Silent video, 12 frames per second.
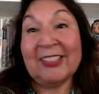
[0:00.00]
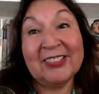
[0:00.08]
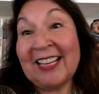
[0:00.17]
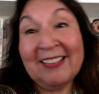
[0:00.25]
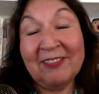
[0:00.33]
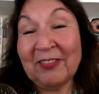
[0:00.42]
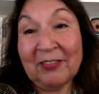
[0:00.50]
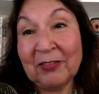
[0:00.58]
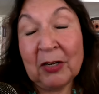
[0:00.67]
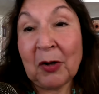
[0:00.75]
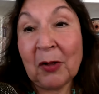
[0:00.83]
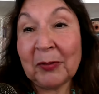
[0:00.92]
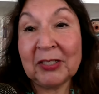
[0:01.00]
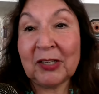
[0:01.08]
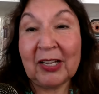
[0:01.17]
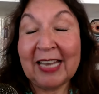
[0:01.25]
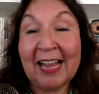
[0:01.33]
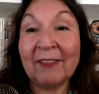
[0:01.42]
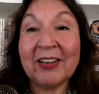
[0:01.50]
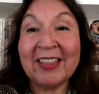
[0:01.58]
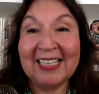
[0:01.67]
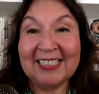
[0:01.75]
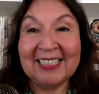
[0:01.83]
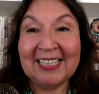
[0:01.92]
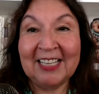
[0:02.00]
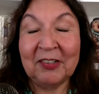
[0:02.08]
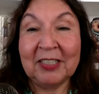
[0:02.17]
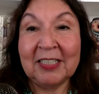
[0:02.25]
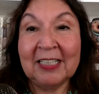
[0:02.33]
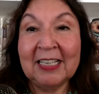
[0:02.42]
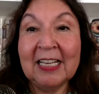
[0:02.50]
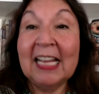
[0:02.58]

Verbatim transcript: Because I we were always taught everything is sacred.